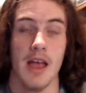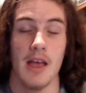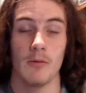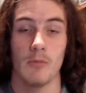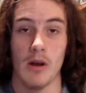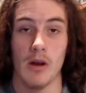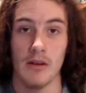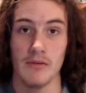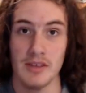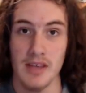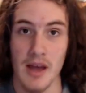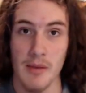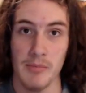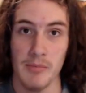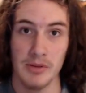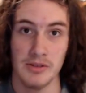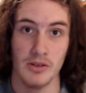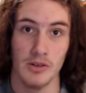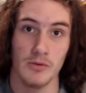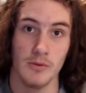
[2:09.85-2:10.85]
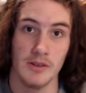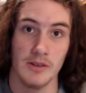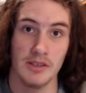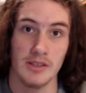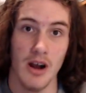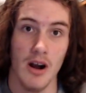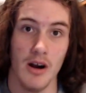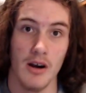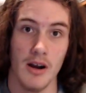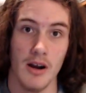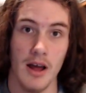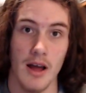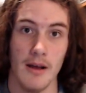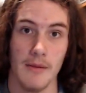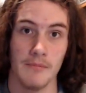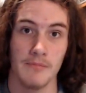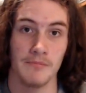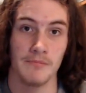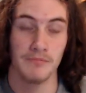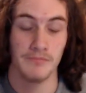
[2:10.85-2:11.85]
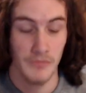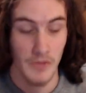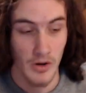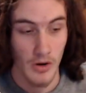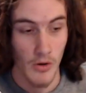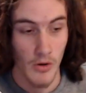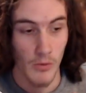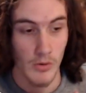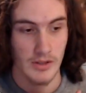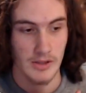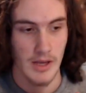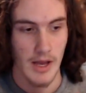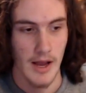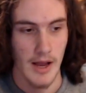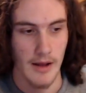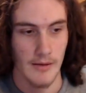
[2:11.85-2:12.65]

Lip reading: in one of the episodes when Sarada, you know, was